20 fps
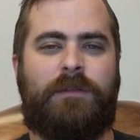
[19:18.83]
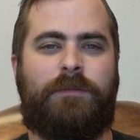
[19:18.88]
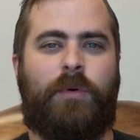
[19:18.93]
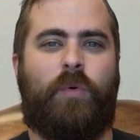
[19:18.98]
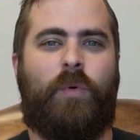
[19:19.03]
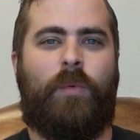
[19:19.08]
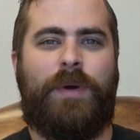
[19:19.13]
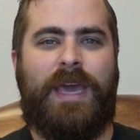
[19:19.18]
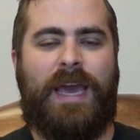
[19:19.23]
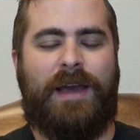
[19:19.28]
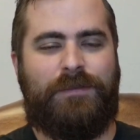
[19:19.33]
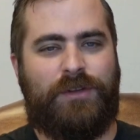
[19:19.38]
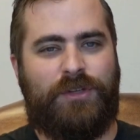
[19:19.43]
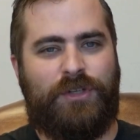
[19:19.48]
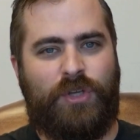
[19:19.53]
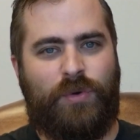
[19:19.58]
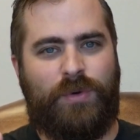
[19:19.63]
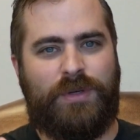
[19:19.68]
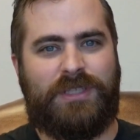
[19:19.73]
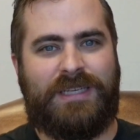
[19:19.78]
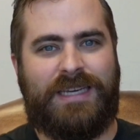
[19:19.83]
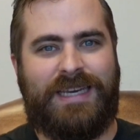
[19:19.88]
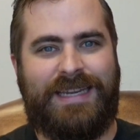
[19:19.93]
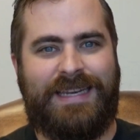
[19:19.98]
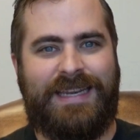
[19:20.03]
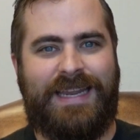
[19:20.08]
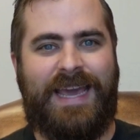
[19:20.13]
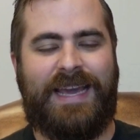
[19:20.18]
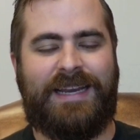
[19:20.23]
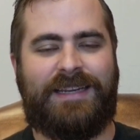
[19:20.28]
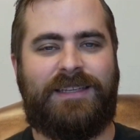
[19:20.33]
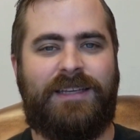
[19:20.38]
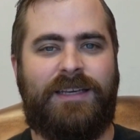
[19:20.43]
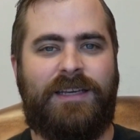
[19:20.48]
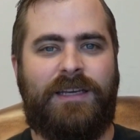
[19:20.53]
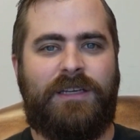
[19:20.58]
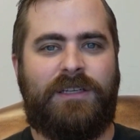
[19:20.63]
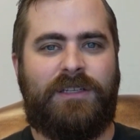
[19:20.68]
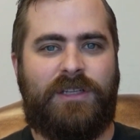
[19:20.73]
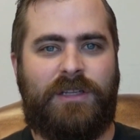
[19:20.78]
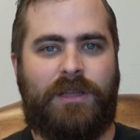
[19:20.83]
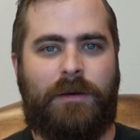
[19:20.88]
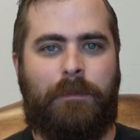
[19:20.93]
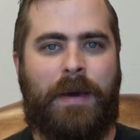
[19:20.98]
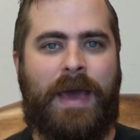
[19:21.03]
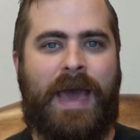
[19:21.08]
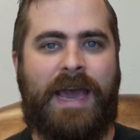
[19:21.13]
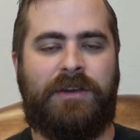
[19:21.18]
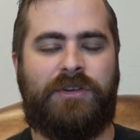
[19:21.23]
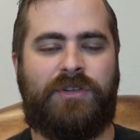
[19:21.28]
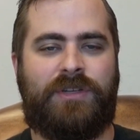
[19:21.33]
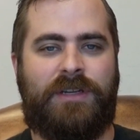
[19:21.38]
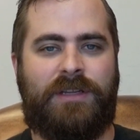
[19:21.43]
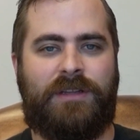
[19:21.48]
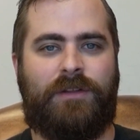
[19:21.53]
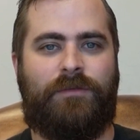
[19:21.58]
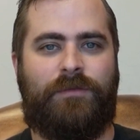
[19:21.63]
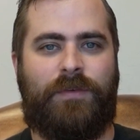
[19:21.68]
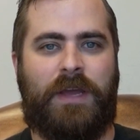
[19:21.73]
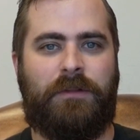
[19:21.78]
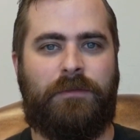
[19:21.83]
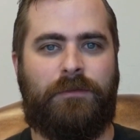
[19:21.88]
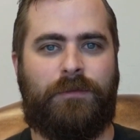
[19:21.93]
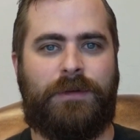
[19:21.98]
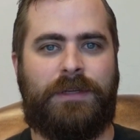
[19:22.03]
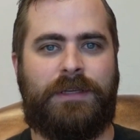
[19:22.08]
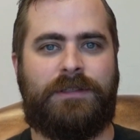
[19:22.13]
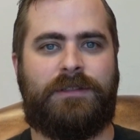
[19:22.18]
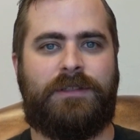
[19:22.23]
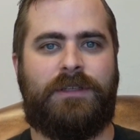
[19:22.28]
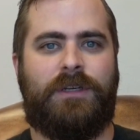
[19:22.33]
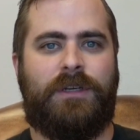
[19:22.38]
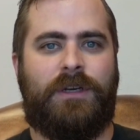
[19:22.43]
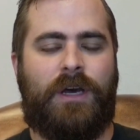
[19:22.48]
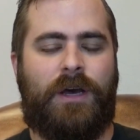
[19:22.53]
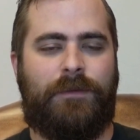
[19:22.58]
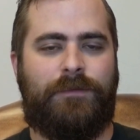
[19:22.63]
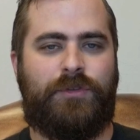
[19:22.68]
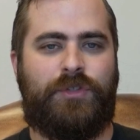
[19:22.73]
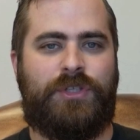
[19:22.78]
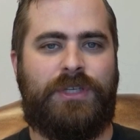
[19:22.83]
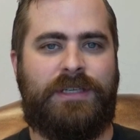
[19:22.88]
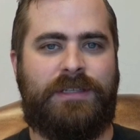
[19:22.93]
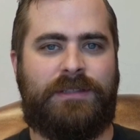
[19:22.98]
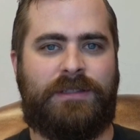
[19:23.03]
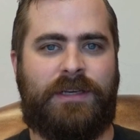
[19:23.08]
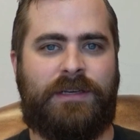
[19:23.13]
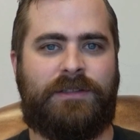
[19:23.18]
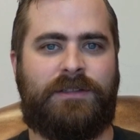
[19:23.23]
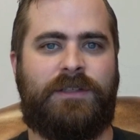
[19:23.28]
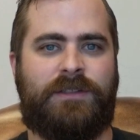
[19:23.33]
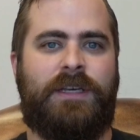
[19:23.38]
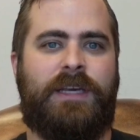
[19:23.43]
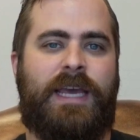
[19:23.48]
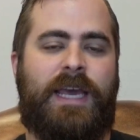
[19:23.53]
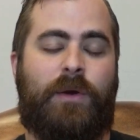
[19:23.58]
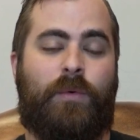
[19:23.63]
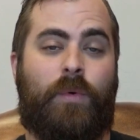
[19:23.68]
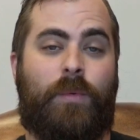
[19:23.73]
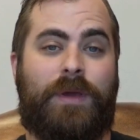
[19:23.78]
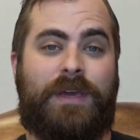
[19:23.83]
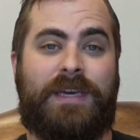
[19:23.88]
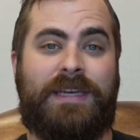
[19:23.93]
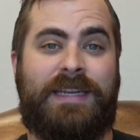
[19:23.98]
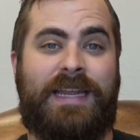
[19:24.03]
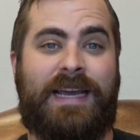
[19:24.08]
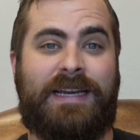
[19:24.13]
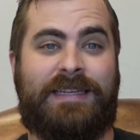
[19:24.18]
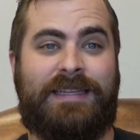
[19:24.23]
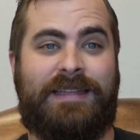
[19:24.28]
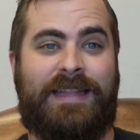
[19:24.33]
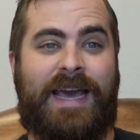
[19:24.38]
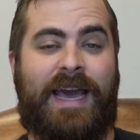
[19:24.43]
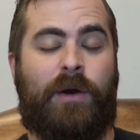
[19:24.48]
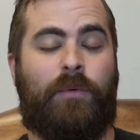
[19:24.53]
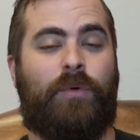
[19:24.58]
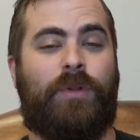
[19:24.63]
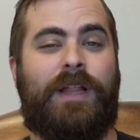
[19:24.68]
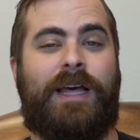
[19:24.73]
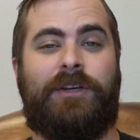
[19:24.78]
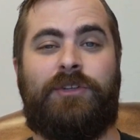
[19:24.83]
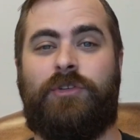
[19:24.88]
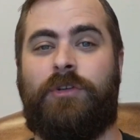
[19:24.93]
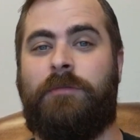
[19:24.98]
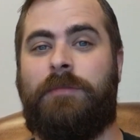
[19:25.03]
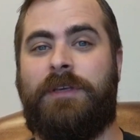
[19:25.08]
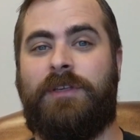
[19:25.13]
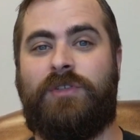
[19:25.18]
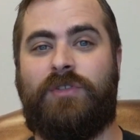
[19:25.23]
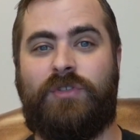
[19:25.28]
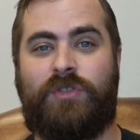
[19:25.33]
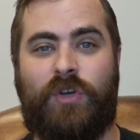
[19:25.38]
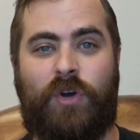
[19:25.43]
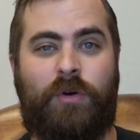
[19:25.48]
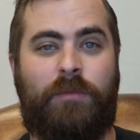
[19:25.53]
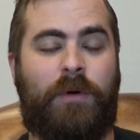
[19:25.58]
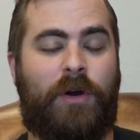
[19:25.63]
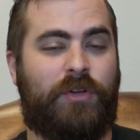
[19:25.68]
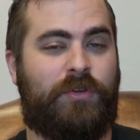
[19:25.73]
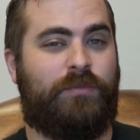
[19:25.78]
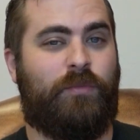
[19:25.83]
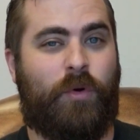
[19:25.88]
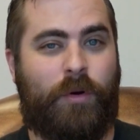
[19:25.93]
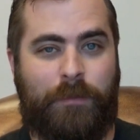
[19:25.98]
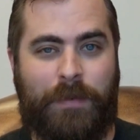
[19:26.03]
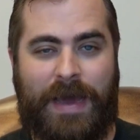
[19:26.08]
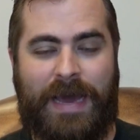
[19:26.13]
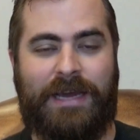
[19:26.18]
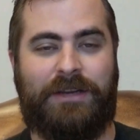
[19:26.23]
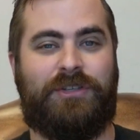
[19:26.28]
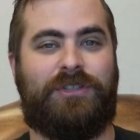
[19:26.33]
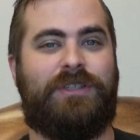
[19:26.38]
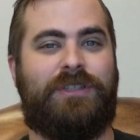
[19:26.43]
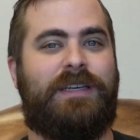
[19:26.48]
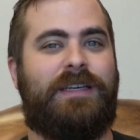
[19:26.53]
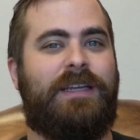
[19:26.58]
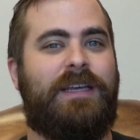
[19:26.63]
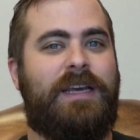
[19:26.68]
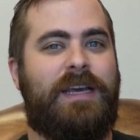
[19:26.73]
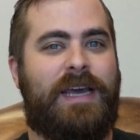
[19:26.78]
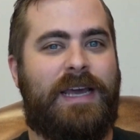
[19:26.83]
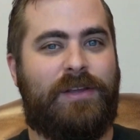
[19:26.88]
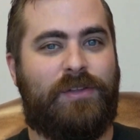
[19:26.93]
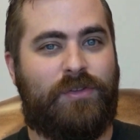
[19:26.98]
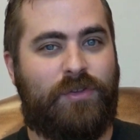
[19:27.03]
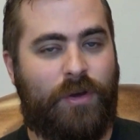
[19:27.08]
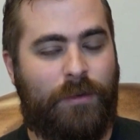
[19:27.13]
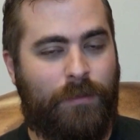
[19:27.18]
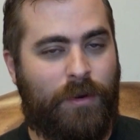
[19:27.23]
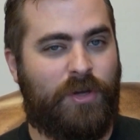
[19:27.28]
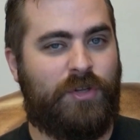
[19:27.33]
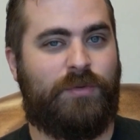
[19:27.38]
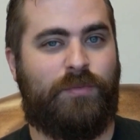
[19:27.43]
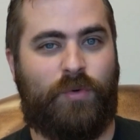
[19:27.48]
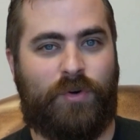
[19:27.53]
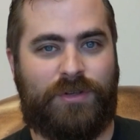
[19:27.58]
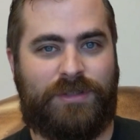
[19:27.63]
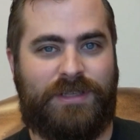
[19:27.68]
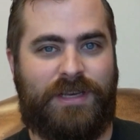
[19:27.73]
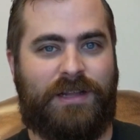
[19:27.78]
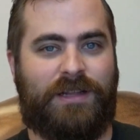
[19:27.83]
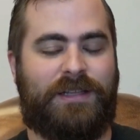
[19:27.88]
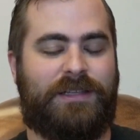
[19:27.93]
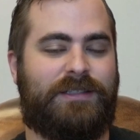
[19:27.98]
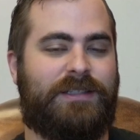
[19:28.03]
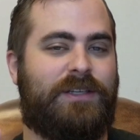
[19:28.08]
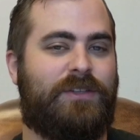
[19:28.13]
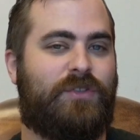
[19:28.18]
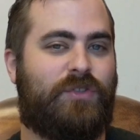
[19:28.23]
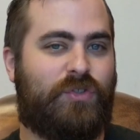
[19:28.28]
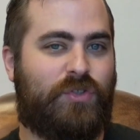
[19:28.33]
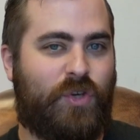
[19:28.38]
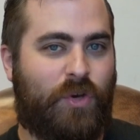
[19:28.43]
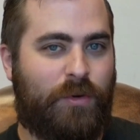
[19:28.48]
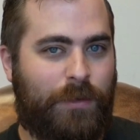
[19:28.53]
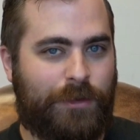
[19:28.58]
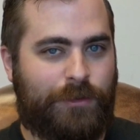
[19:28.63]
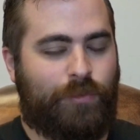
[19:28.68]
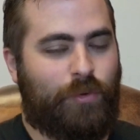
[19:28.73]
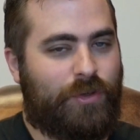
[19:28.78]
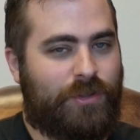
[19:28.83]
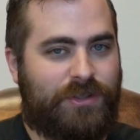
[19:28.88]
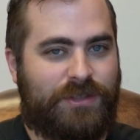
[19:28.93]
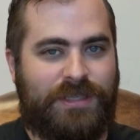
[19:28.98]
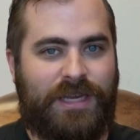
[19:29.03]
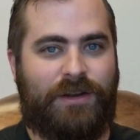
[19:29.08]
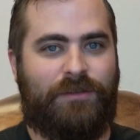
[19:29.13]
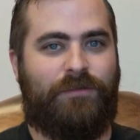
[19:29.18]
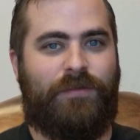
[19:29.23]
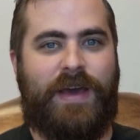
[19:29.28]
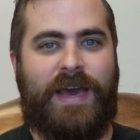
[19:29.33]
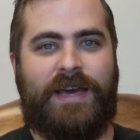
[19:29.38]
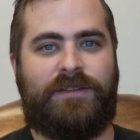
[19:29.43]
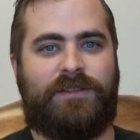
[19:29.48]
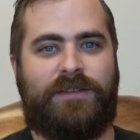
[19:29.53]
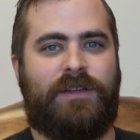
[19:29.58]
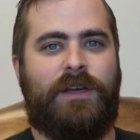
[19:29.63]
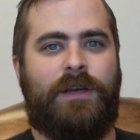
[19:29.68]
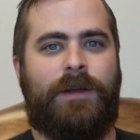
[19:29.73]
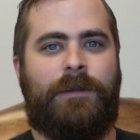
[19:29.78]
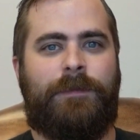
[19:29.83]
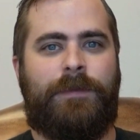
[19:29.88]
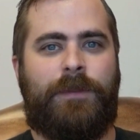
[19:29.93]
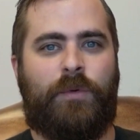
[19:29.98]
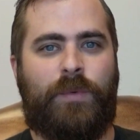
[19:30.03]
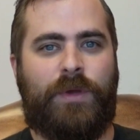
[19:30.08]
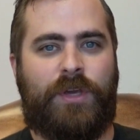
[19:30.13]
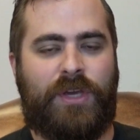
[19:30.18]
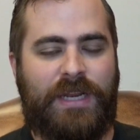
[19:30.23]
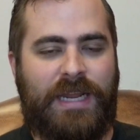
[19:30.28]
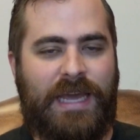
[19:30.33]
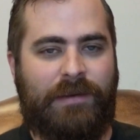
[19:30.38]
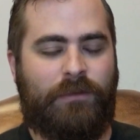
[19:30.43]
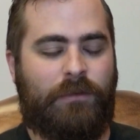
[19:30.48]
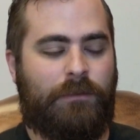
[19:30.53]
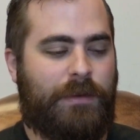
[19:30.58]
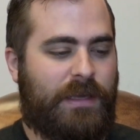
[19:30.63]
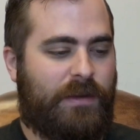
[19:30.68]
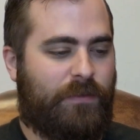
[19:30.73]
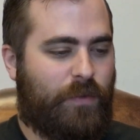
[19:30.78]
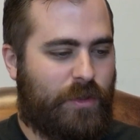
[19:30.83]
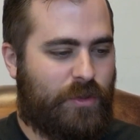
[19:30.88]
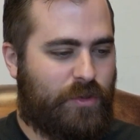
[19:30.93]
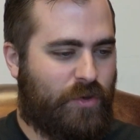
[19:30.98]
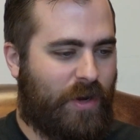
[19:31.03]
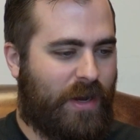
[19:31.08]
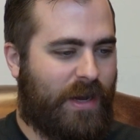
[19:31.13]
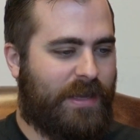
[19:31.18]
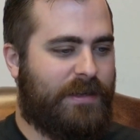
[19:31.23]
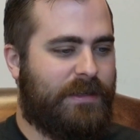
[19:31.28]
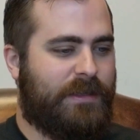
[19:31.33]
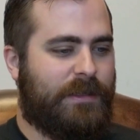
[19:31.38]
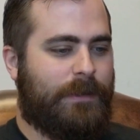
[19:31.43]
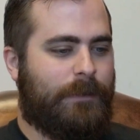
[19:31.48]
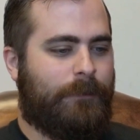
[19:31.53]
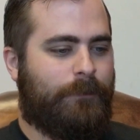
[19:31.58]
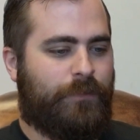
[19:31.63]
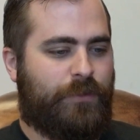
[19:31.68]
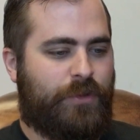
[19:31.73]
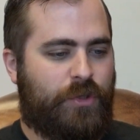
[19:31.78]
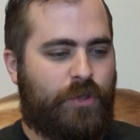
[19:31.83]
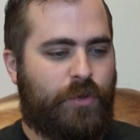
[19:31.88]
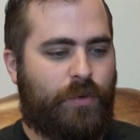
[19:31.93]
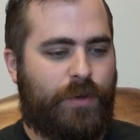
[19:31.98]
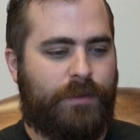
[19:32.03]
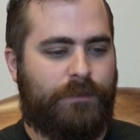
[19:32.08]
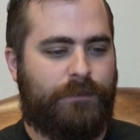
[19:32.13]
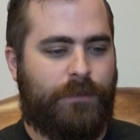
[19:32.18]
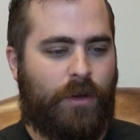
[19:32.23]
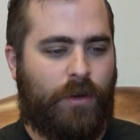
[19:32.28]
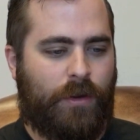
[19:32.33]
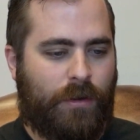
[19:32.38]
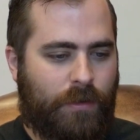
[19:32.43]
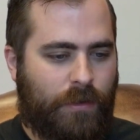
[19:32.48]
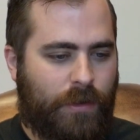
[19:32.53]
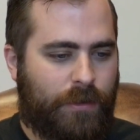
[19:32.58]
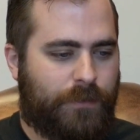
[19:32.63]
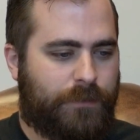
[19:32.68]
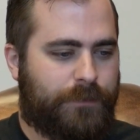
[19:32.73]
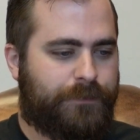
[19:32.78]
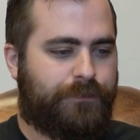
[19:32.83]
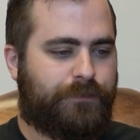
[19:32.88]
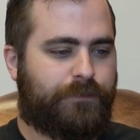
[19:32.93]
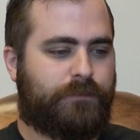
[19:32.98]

But what we have to do is connect to the passion and the faithfulness of Jesus. And when we connect to that, we'll actually be so much more passionate and so much more zealous and so much more steadfast than we could ever be if we tried to do it on our own.